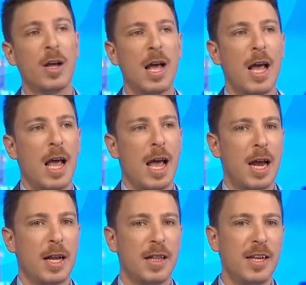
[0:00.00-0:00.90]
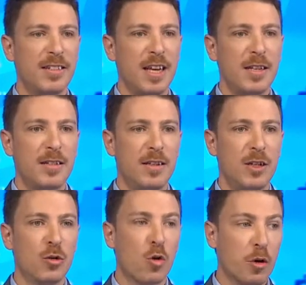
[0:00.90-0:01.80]
Okay. And in this case,
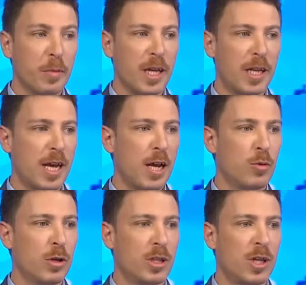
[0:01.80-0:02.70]
normally they would